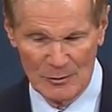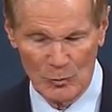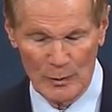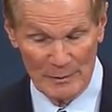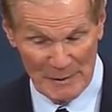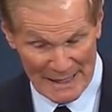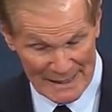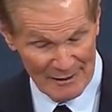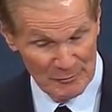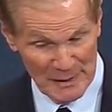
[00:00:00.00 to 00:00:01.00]
We may
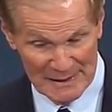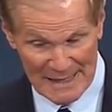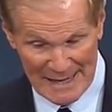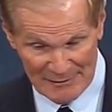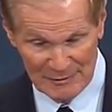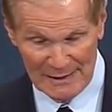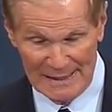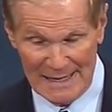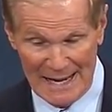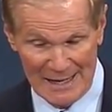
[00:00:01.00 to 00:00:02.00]
have been
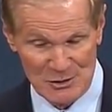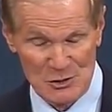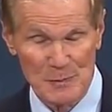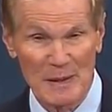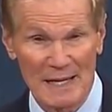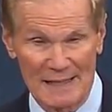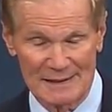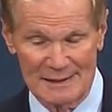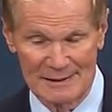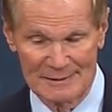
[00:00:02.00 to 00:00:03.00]
heavily
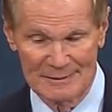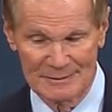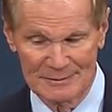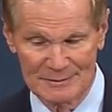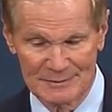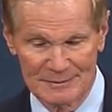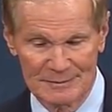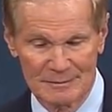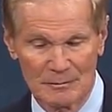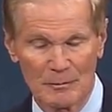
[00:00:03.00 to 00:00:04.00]
outspent,
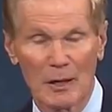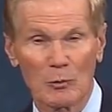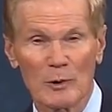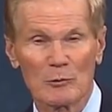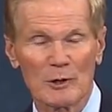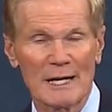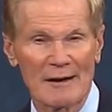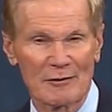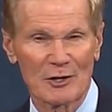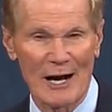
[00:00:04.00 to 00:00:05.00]
but we were
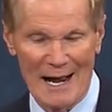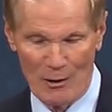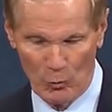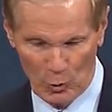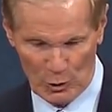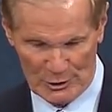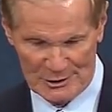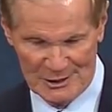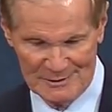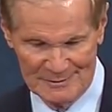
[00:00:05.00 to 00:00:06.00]
never outworked.